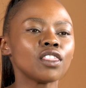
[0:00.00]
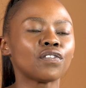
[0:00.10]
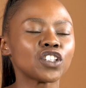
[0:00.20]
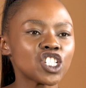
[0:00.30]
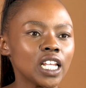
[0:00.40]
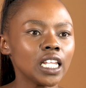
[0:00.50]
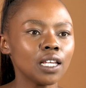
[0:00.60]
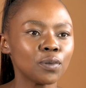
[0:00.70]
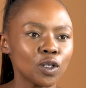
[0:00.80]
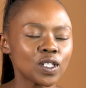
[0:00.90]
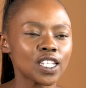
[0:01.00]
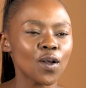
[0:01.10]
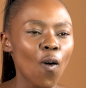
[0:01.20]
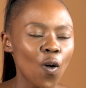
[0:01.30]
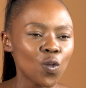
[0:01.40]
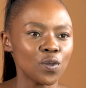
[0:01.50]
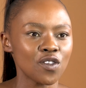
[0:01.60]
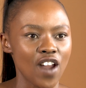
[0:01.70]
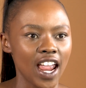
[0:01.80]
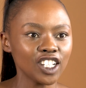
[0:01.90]
the Foschini Beauty All
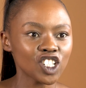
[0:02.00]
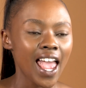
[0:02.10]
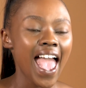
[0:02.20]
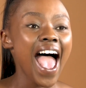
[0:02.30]
Woman range,